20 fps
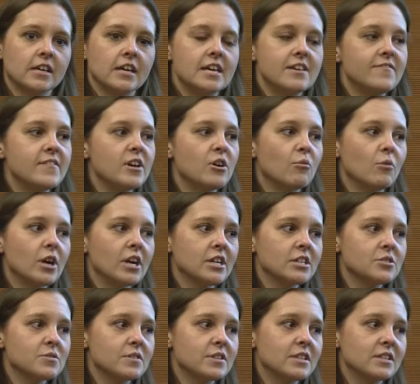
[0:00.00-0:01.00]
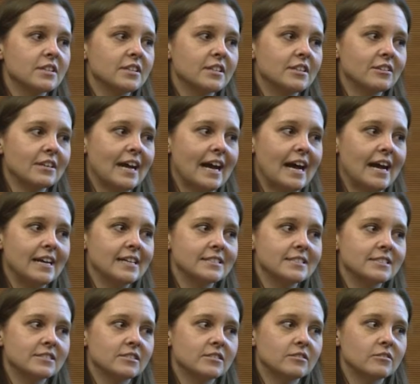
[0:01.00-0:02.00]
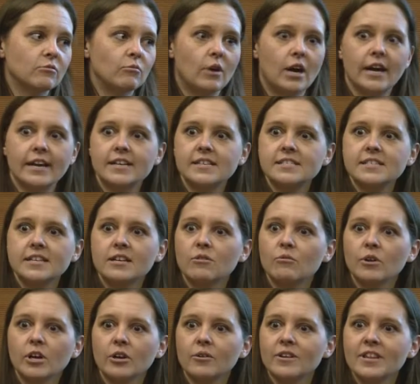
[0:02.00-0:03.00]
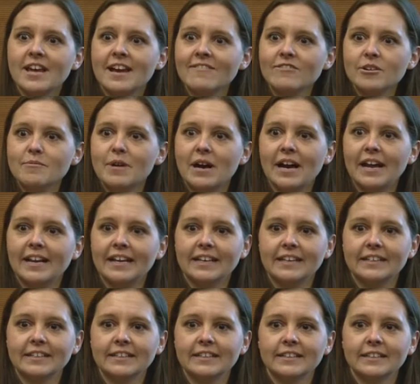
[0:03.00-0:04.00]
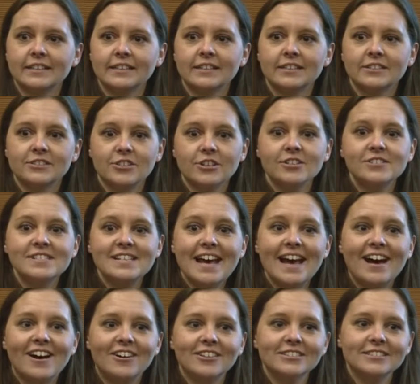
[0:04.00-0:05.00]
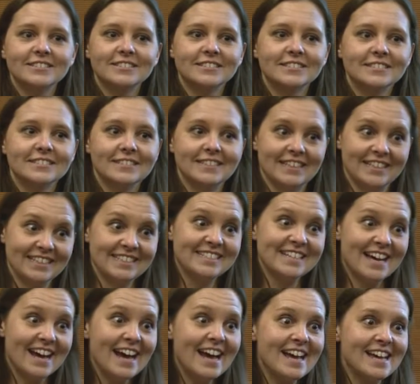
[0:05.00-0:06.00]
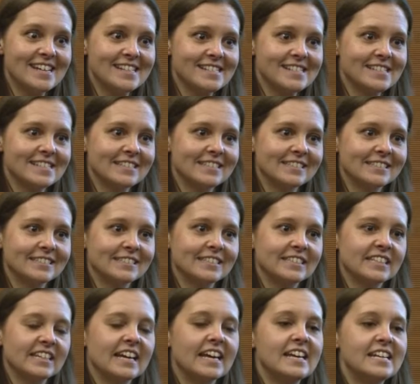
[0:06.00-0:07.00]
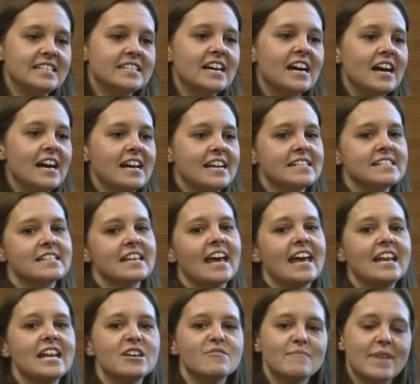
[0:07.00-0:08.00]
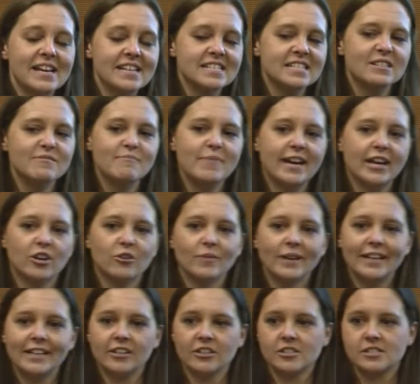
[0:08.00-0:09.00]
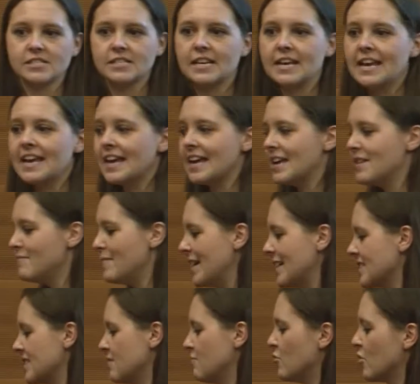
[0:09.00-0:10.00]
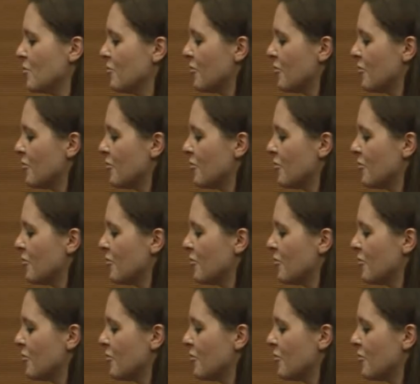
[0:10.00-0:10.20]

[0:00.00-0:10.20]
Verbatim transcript: If it works with the little guys, why doesn't it work with everybody? Turns out it does. It does. And it makes them better readers. It makes them more